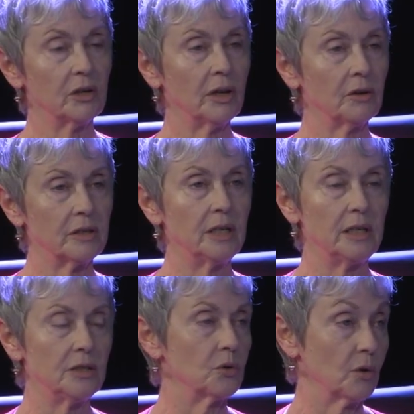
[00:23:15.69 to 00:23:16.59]
health
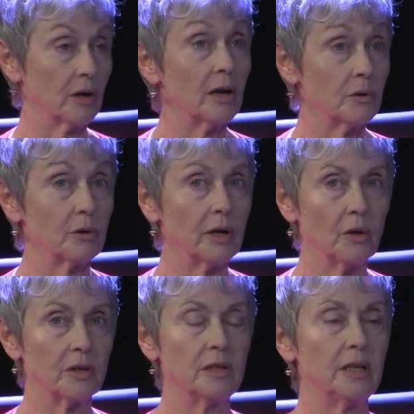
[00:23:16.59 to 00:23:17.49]
needs or other
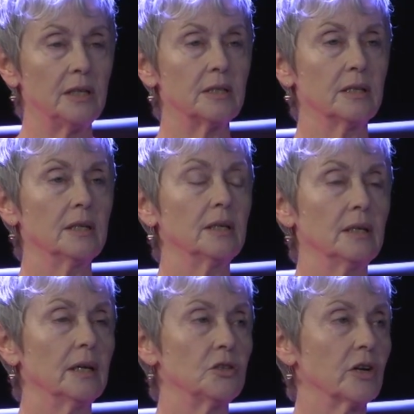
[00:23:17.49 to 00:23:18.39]
health needs
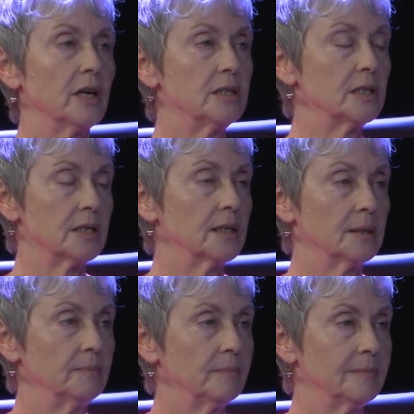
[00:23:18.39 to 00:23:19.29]
addressed.
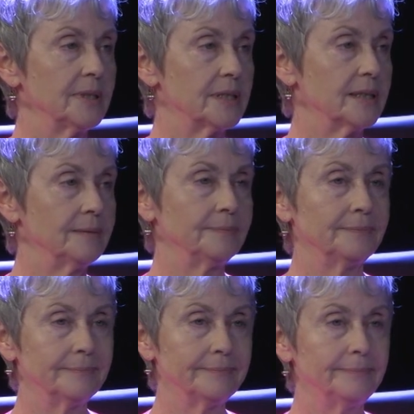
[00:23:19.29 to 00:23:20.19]
It's a
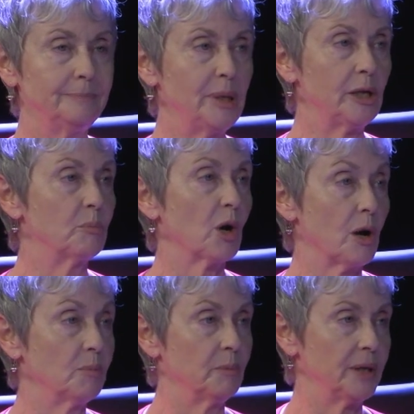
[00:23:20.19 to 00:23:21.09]
big
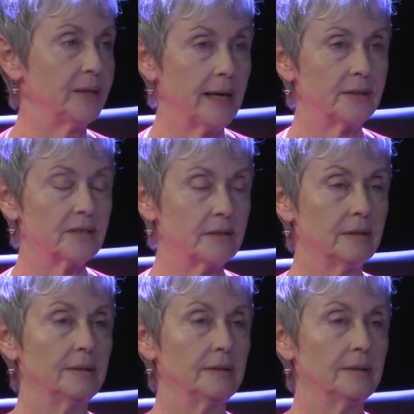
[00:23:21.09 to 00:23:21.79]
problem, and that's